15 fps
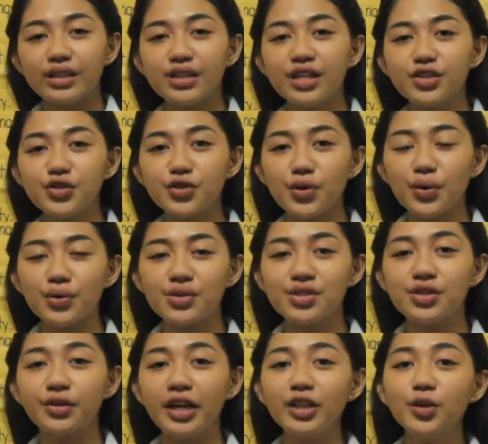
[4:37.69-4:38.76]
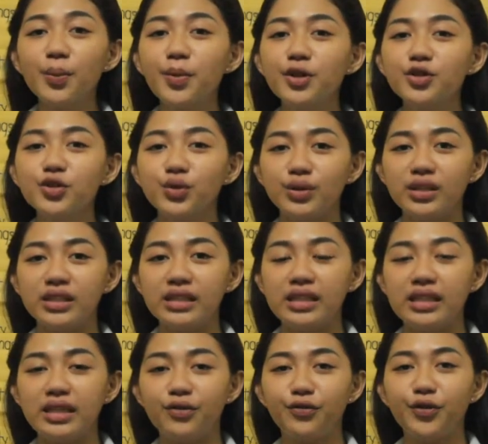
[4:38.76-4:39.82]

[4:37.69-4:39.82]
that shows great opportunity